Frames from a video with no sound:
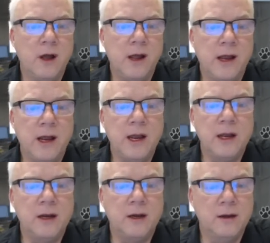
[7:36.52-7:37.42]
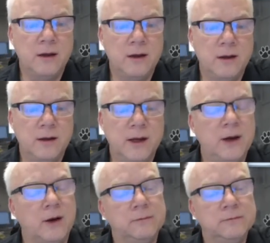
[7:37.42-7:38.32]
And,
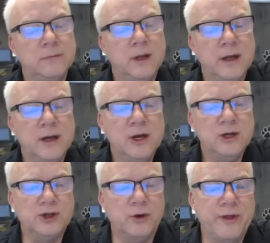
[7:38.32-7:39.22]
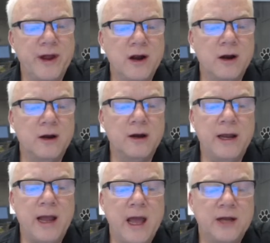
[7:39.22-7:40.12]
oh, so there
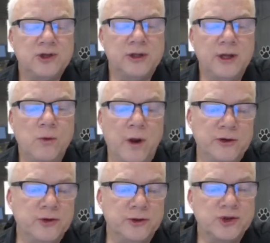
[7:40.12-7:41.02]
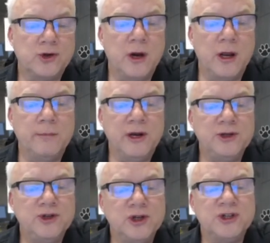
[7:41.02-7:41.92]
it actually went to a string, but
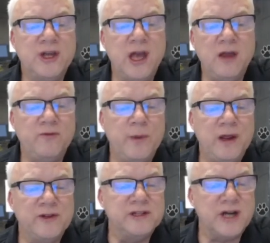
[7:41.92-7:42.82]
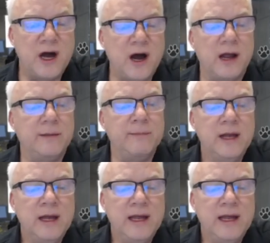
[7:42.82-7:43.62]
it just gave me the time.